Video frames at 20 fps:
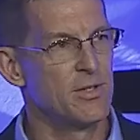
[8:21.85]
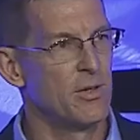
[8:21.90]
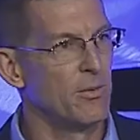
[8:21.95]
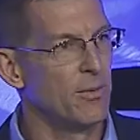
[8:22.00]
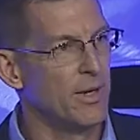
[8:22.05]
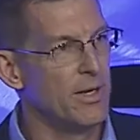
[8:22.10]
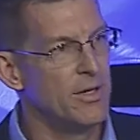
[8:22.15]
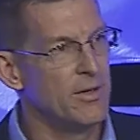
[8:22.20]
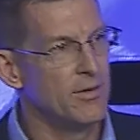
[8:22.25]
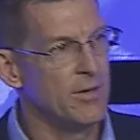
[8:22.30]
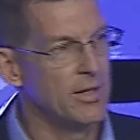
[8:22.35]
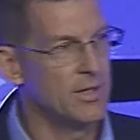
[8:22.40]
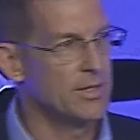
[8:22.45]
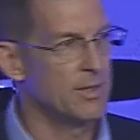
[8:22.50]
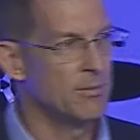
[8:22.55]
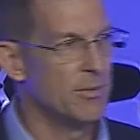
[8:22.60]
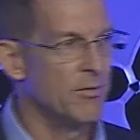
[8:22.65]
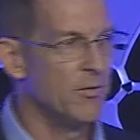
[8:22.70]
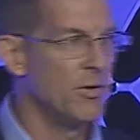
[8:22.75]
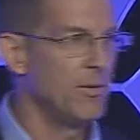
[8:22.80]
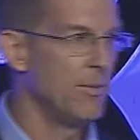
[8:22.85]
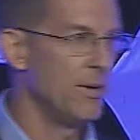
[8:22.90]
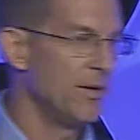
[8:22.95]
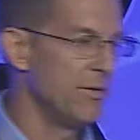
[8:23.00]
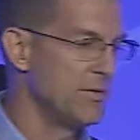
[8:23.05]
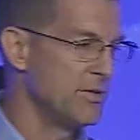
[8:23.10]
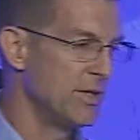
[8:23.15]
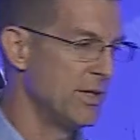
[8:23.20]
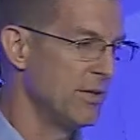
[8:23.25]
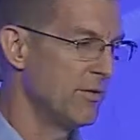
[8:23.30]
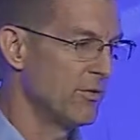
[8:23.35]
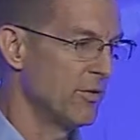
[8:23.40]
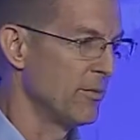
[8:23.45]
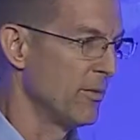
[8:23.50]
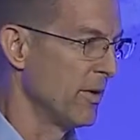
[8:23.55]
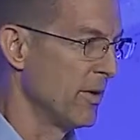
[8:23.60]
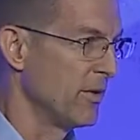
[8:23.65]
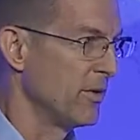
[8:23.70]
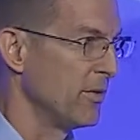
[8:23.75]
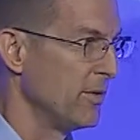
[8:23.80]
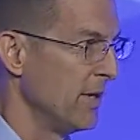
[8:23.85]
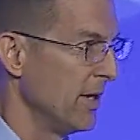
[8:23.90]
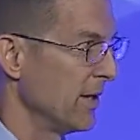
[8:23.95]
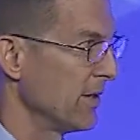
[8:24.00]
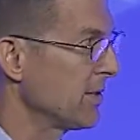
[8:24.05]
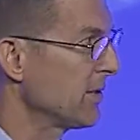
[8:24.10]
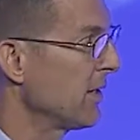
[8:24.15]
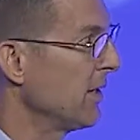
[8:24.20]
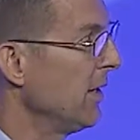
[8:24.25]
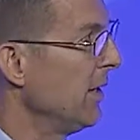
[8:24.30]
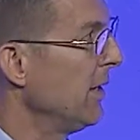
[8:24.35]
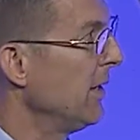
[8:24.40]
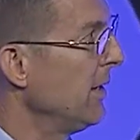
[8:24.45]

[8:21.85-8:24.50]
a rendering some of you may have seen from Autodesk